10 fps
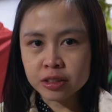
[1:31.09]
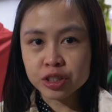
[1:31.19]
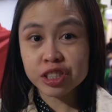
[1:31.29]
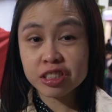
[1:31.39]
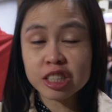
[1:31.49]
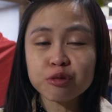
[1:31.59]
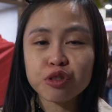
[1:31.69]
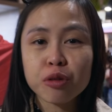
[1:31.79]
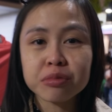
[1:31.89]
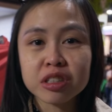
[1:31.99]
This is
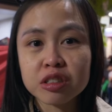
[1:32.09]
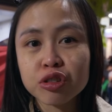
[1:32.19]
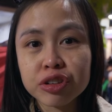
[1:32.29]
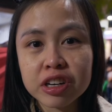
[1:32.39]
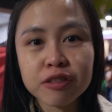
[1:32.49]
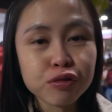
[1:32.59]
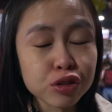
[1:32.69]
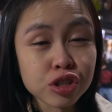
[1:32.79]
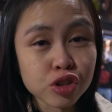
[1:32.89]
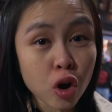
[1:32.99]
from the Korean food
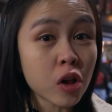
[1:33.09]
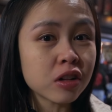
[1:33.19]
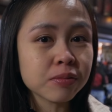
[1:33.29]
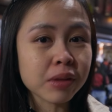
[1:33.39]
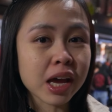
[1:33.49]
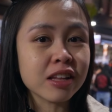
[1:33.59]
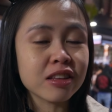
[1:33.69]
stall, and